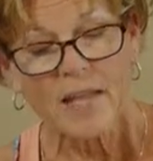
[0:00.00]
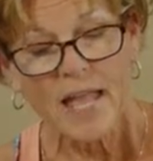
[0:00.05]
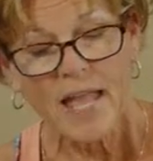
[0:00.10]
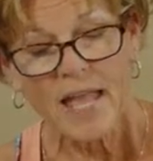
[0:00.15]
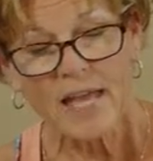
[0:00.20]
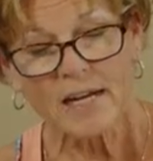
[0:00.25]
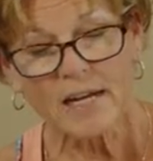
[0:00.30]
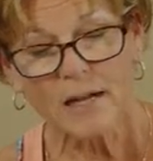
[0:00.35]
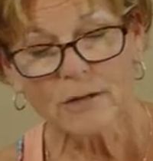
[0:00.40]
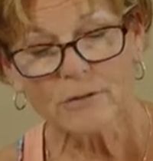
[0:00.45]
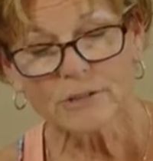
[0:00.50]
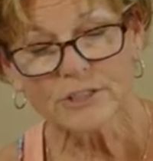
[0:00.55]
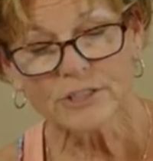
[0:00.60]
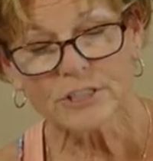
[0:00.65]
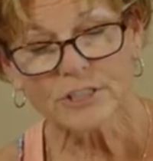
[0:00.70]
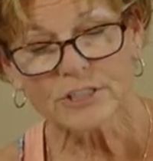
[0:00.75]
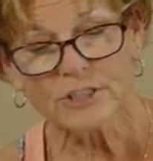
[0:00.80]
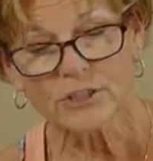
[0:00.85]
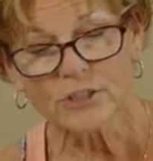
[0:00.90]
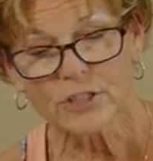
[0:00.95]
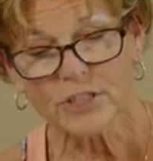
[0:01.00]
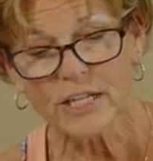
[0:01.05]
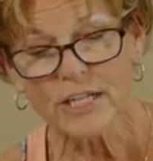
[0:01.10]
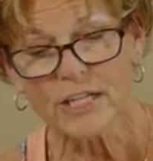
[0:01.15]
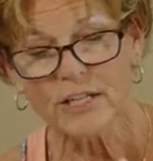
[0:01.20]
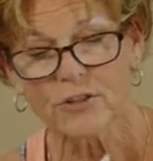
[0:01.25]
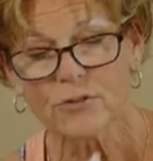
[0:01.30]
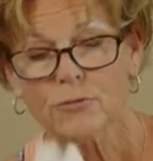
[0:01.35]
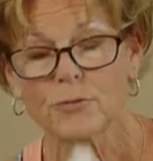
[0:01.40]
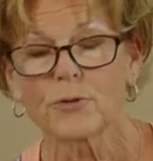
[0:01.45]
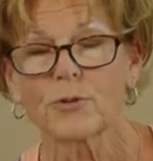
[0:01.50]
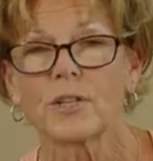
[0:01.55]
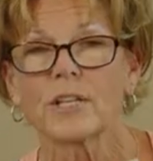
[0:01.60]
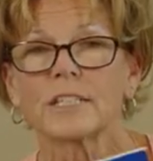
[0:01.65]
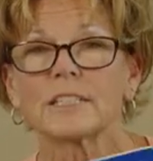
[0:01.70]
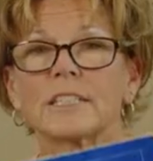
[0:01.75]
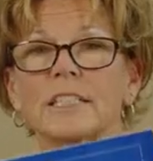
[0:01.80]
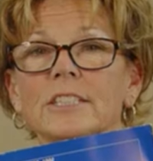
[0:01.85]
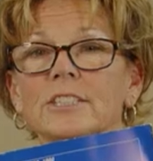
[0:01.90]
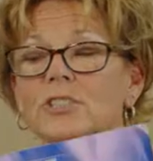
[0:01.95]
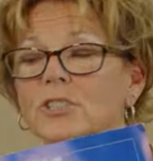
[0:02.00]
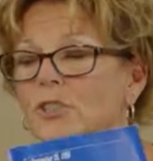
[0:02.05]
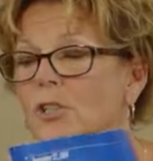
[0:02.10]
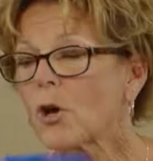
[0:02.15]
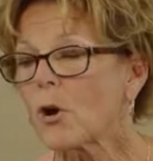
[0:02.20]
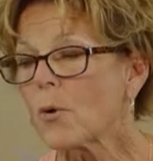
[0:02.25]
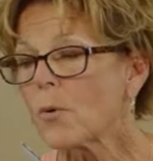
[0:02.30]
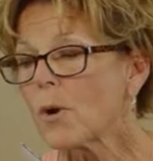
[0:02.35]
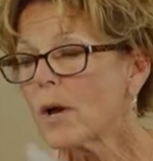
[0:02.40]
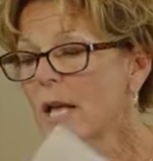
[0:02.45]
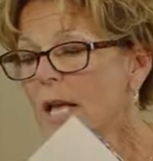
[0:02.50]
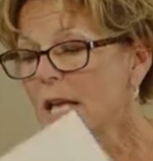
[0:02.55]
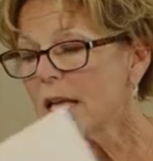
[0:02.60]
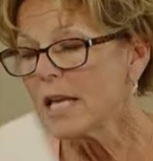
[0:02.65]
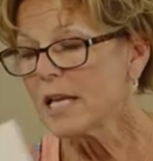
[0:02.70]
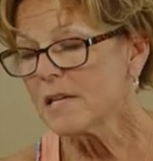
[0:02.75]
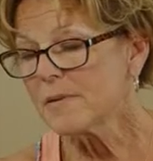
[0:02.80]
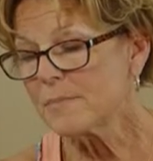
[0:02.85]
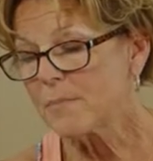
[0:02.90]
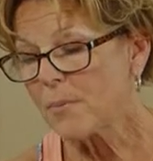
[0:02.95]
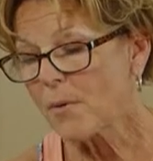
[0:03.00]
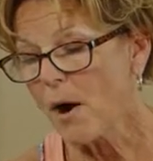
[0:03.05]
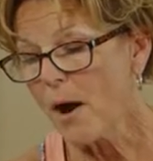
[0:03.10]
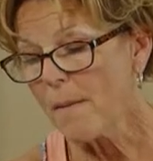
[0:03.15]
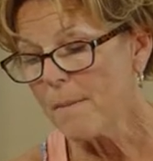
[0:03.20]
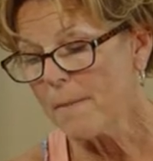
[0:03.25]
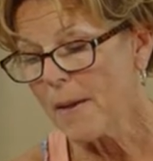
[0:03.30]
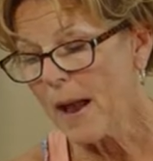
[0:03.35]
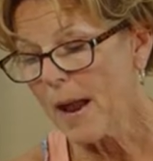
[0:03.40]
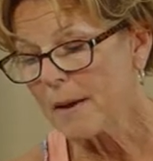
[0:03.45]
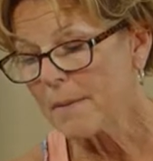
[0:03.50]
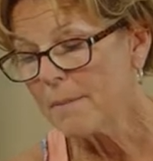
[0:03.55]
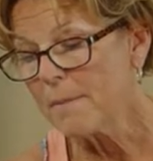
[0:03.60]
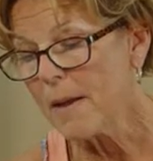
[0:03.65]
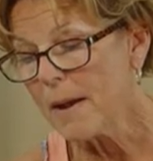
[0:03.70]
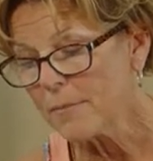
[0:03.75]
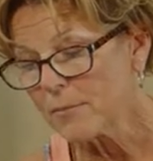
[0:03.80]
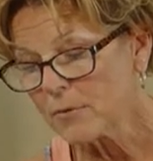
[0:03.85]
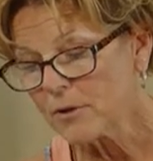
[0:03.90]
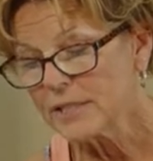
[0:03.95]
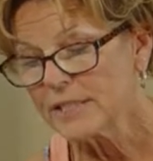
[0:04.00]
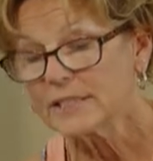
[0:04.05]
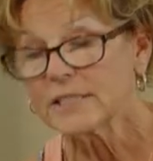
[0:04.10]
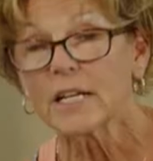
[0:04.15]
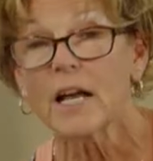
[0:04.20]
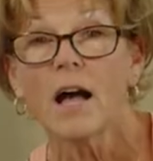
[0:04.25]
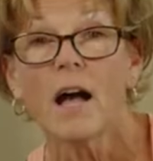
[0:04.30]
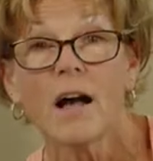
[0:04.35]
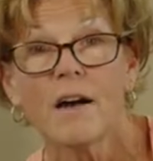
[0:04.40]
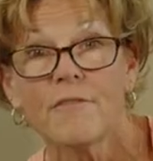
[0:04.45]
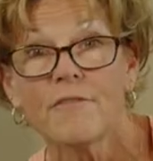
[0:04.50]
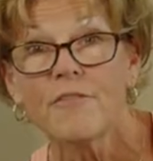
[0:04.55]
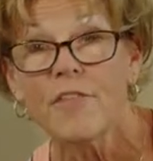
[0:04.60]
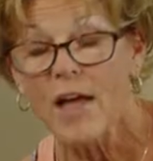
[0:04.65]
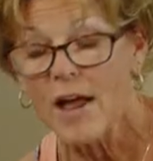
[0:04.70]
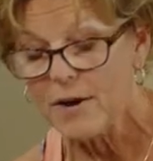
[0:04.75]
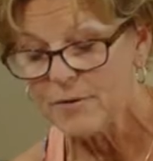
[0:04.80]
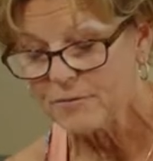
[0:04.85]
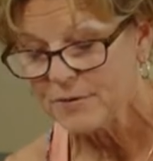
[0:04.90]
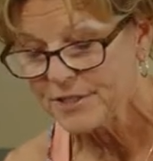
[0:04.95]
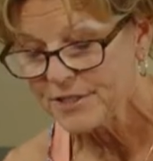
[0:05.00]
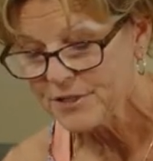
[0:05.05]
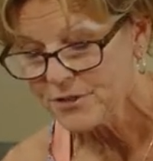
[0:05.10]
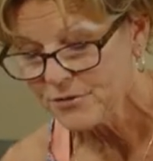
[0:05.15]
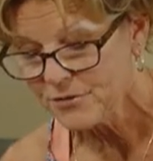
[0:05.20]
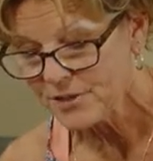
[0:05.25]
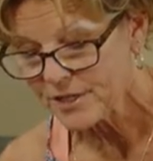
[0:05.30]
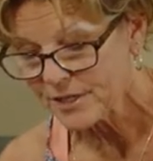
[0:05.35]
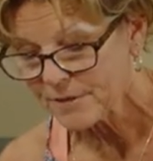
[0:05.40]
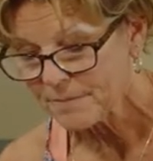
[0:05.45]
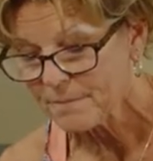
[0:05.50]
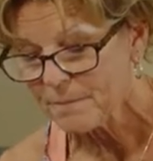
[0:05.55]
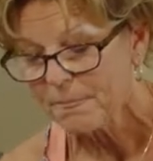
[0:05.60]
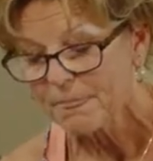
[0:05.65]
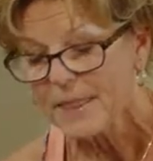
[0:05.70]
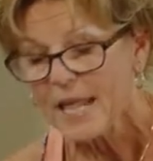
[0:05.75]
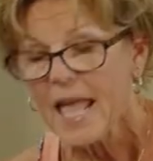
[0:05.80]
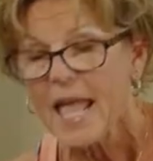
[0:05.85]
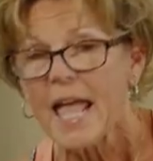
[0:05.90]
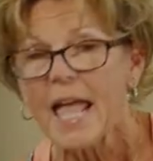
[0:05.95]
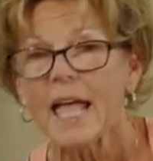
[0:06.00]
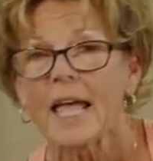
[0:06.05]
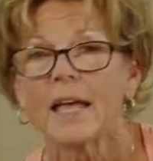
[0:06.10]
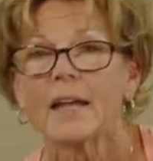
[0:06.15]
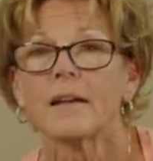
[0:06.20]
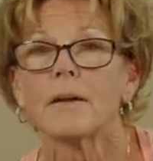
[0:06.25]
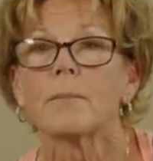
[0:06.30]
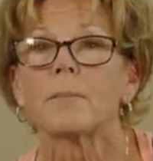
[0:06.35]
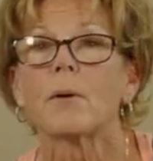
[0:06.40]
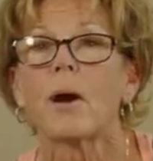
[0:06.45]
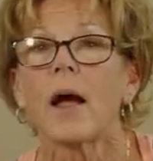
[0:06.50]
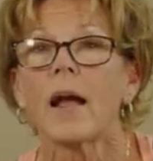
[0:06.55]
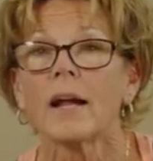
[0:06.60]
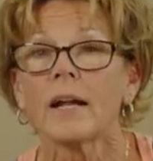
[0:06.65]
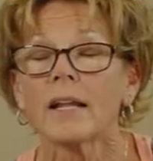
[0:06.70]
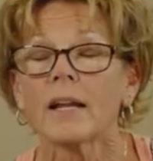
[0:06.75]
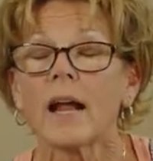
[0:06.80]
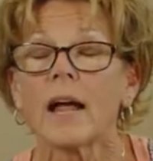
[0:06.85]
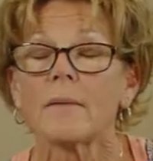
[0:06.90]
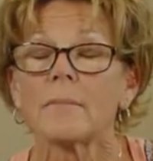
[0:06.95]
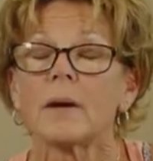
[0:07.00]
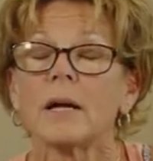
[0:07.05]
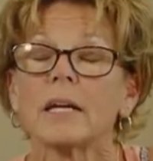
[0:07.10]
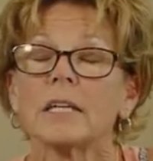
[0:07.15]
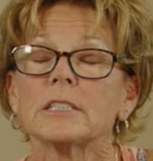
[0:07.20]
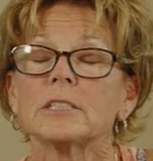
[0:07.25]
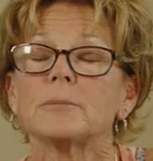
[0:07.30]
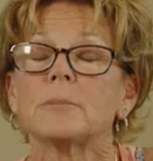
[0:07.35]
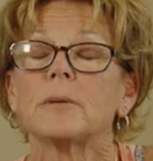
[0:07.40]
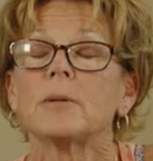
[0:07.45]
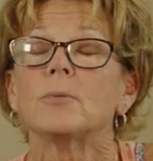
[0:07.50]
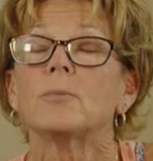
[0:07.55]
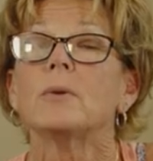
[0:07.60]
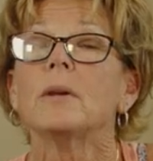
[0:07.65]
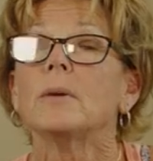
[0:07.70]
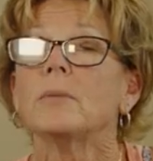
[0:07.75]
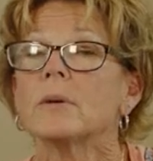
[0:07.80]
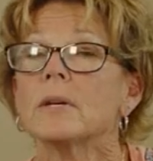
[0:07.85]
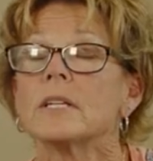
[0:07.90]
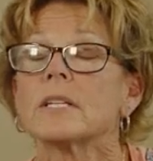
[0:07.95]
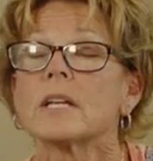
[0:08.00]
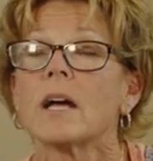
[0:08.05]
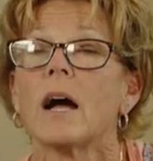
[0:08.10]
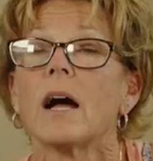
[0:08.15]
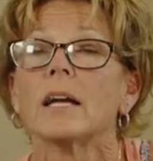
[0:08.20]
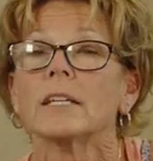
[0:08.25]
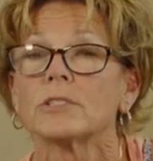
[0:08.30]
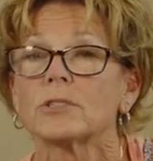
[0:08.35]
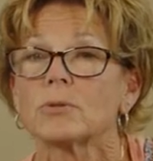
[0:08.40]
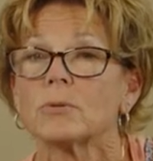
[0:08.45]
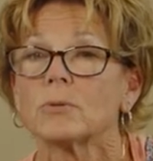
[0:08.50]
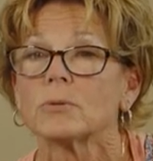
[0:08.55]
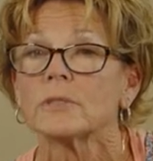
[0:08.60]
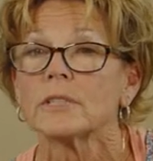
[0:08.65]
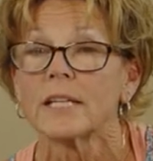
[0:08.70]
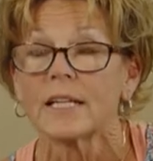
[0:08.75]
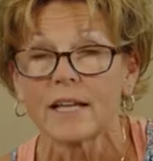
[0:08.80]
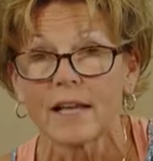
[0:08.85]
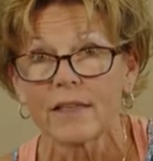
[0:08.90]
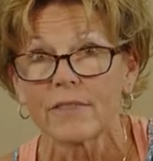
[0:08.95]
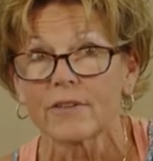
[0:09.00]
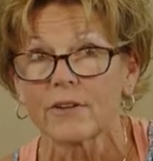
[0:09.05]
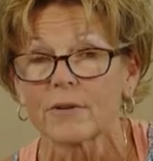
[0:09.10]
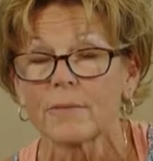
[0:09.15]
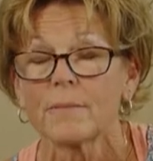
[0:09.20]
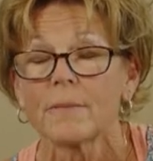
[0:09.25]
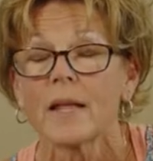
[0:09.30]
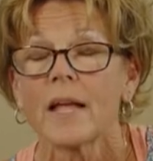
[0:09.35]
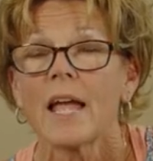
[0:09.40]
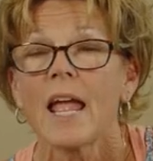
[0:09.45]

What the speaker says: And I was just looking through this, and so it brought back memories of that reunion. And Brian and I, my husband, we went to high school together.